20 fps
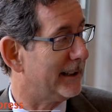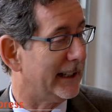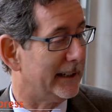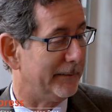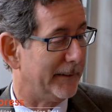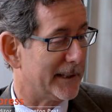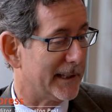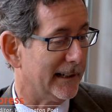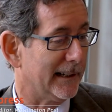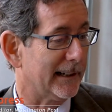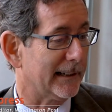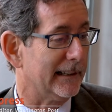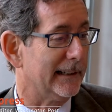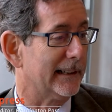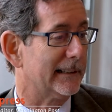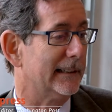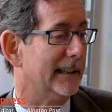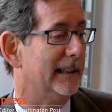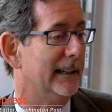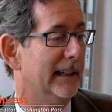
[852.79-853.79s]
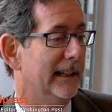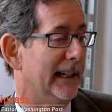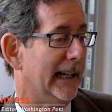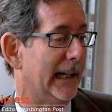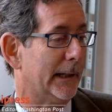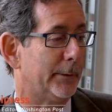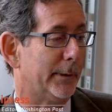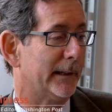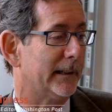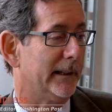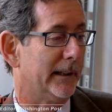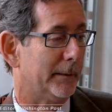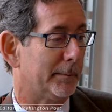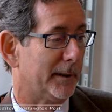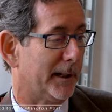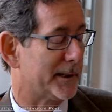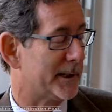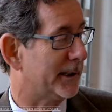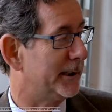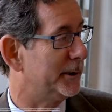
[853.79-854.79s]
and if he's not elected, how quickly the
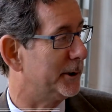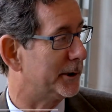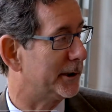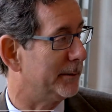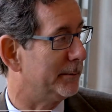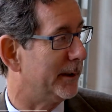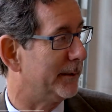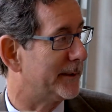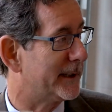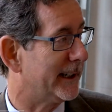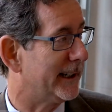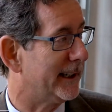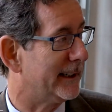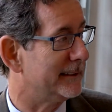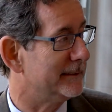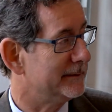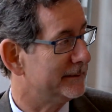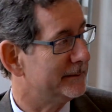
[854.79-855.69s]
prosecution moves ahead.